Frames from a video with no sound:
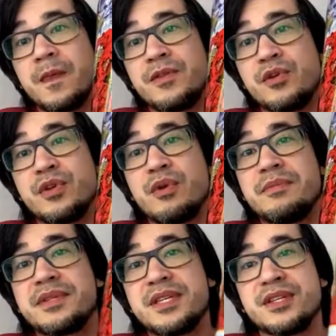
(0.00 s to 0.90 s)
The only one
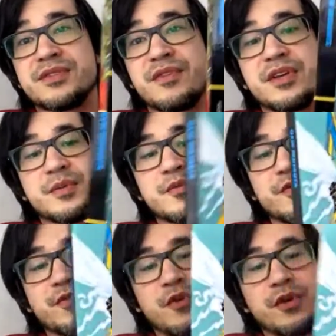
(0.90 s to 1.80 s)
missing is volume
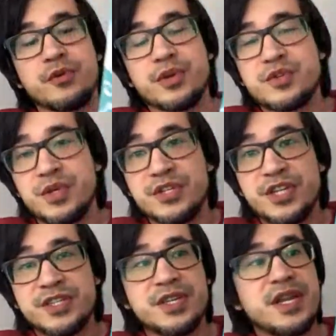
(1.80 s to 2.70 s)
4, which we
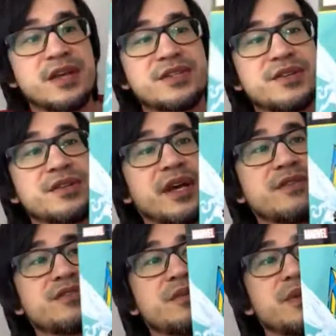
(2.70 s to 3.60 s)
just announced on the live
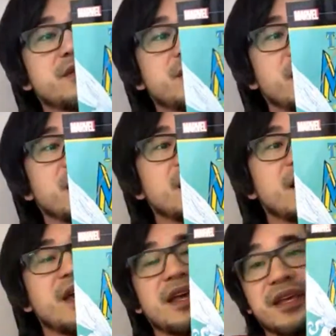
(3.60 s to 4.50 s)
stream the other day
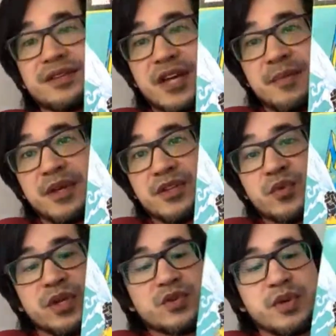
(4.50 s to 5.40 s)
is coming in
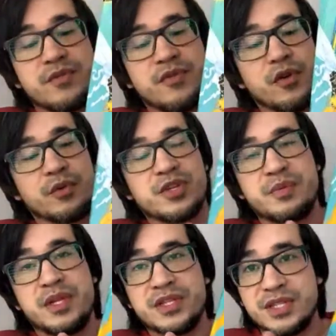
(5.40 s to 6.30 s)
2024, which
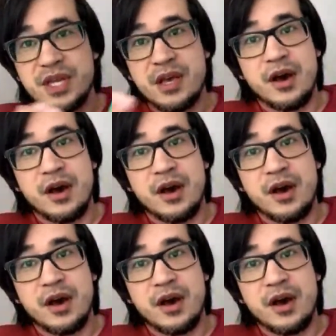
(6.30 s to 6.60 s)
means